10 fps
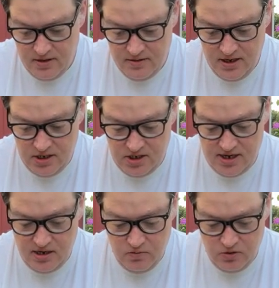They
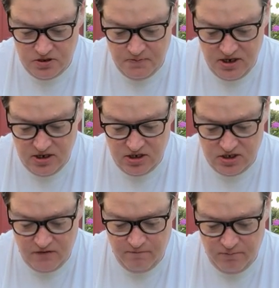said it was
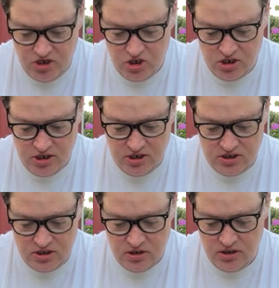because of budget
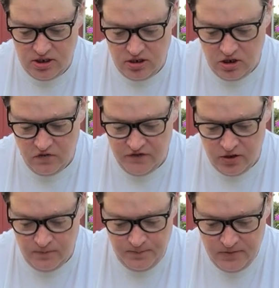cuts during
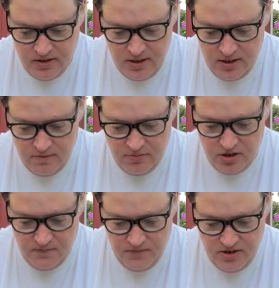COVID,
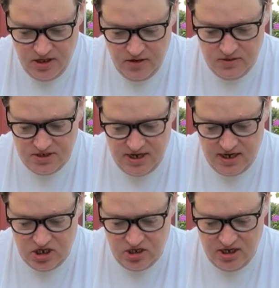but it was
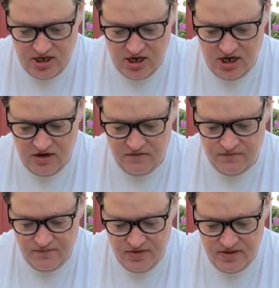actually kind of
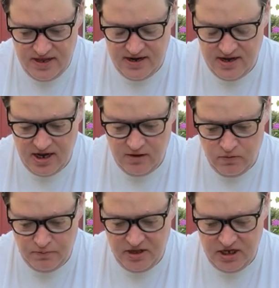that I got
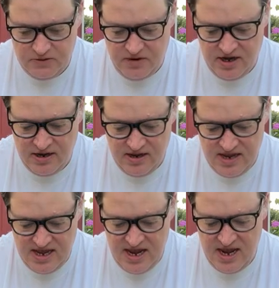replaced by
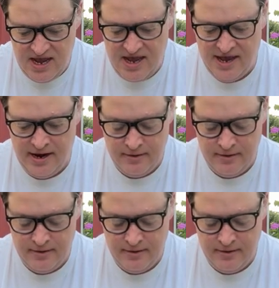AI.